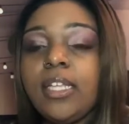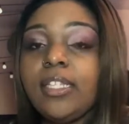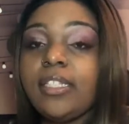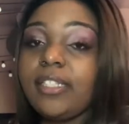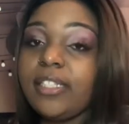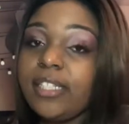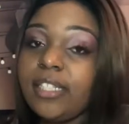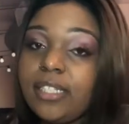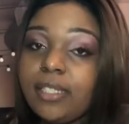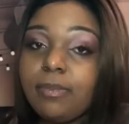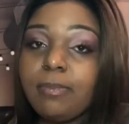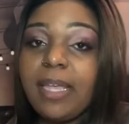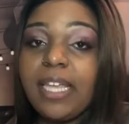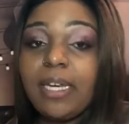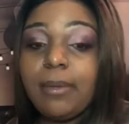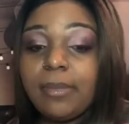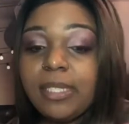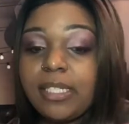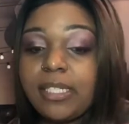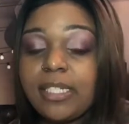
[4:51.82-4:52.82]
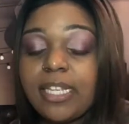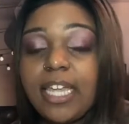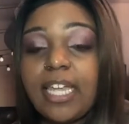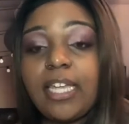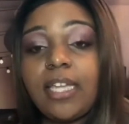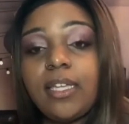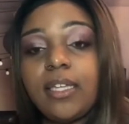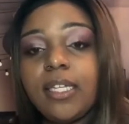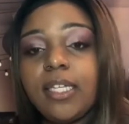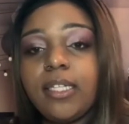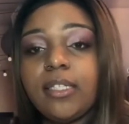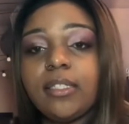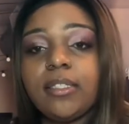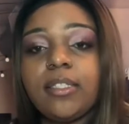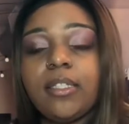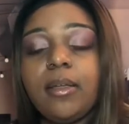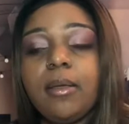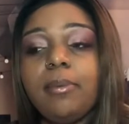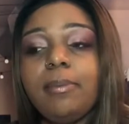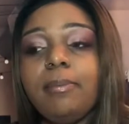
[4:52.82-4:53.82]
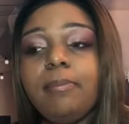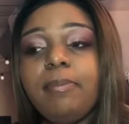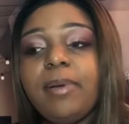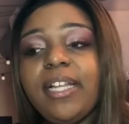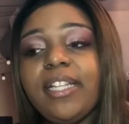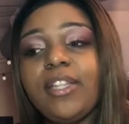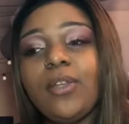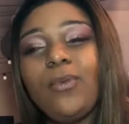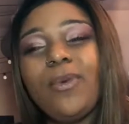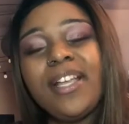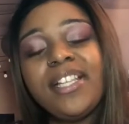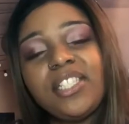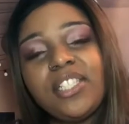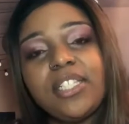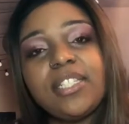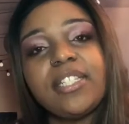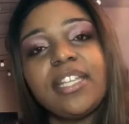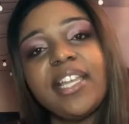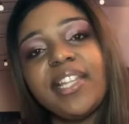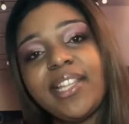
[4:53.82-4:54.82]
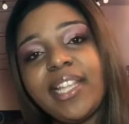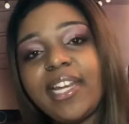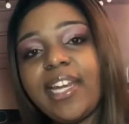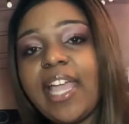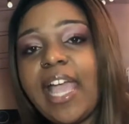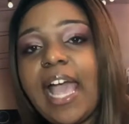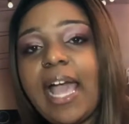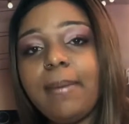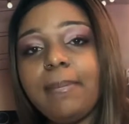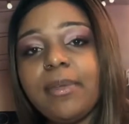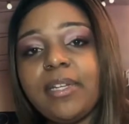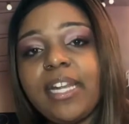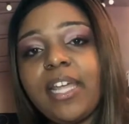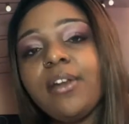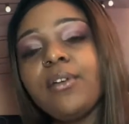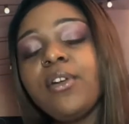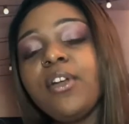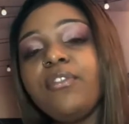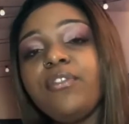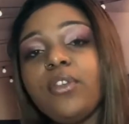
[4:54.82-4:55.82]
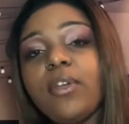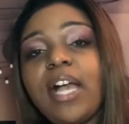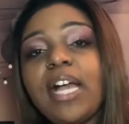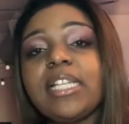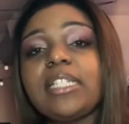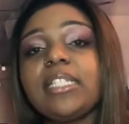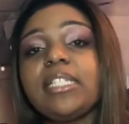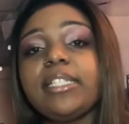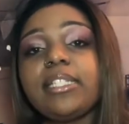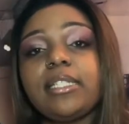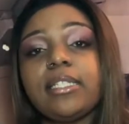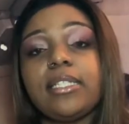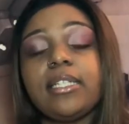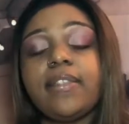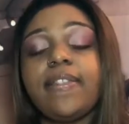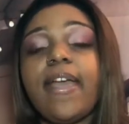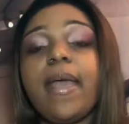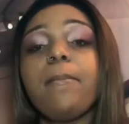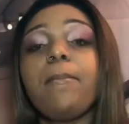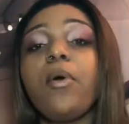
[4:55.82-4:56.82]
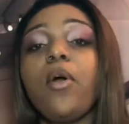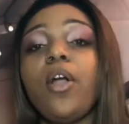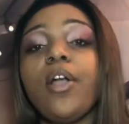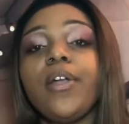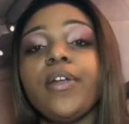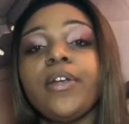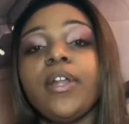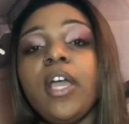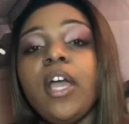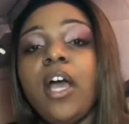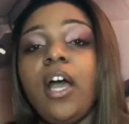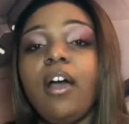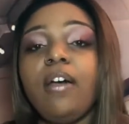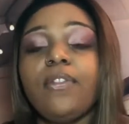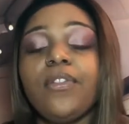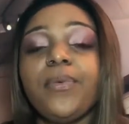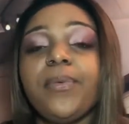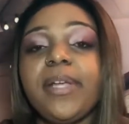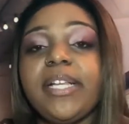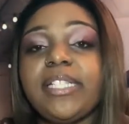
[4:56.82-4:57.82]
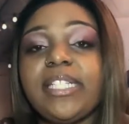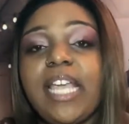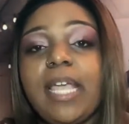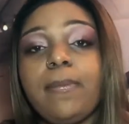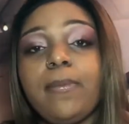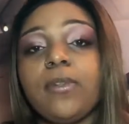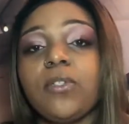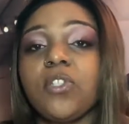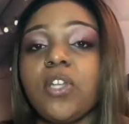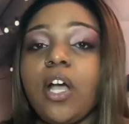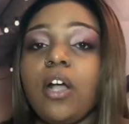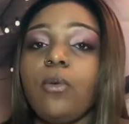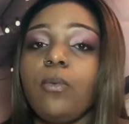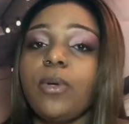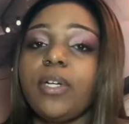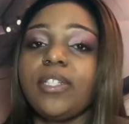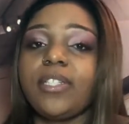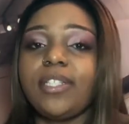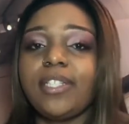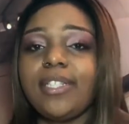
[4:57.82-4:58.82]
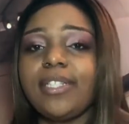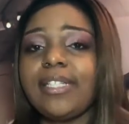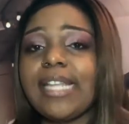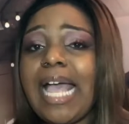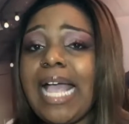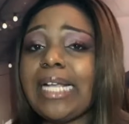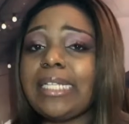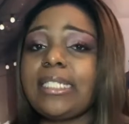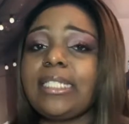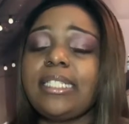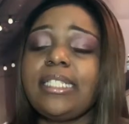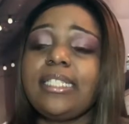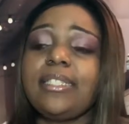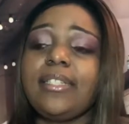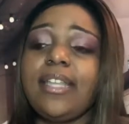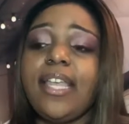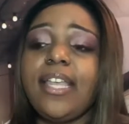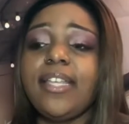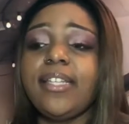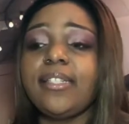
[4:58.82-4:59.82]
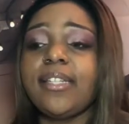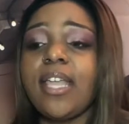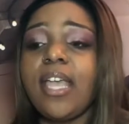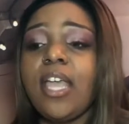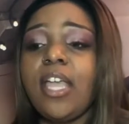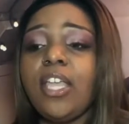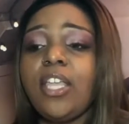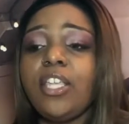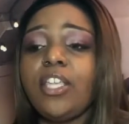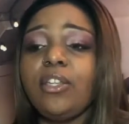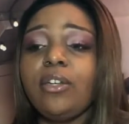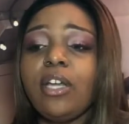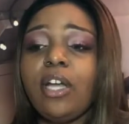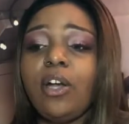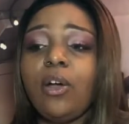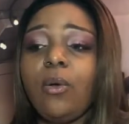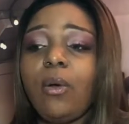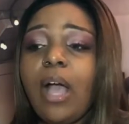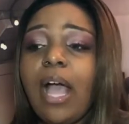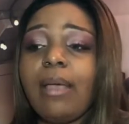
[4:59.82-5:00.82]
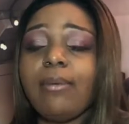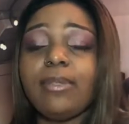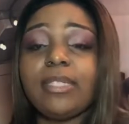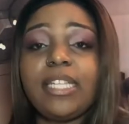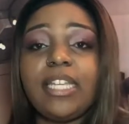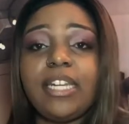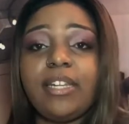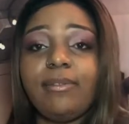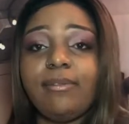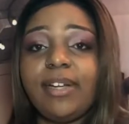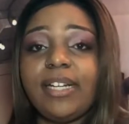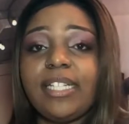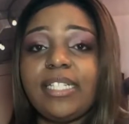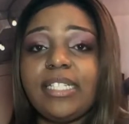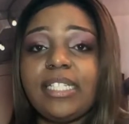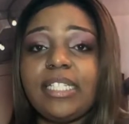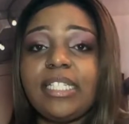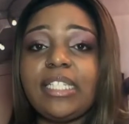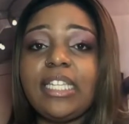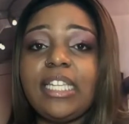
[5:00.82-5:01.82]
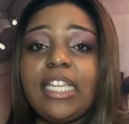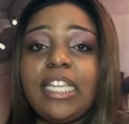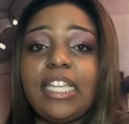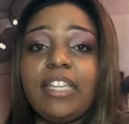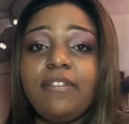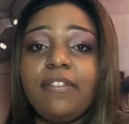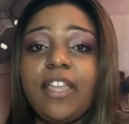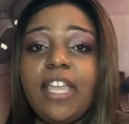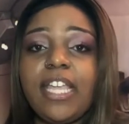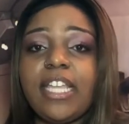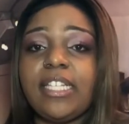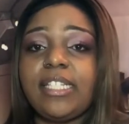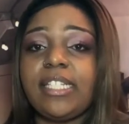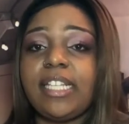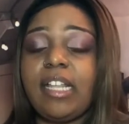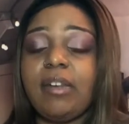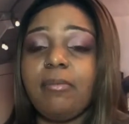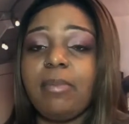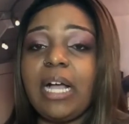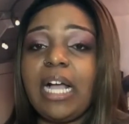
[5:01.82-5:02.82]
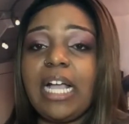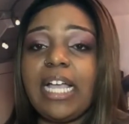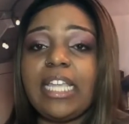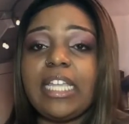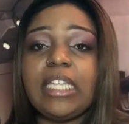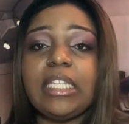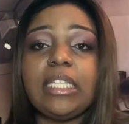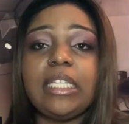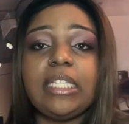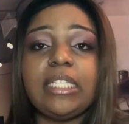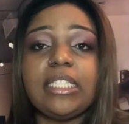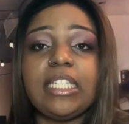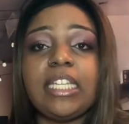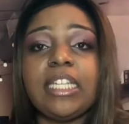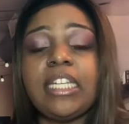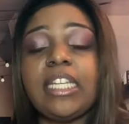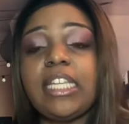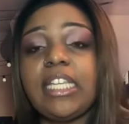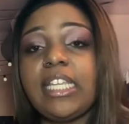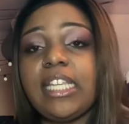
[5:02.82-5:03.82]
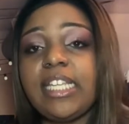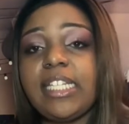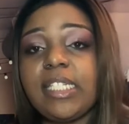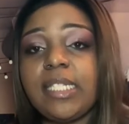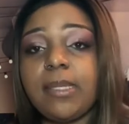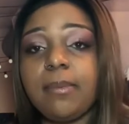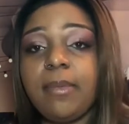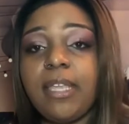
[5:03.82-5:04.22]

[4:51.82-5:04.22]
sis made a mistake, but the way she said that it happened, I don't know if you guys listened to that part of the red table talk where sis actually says, I was getting ready to leave. He said bye. He leaned in. He kissed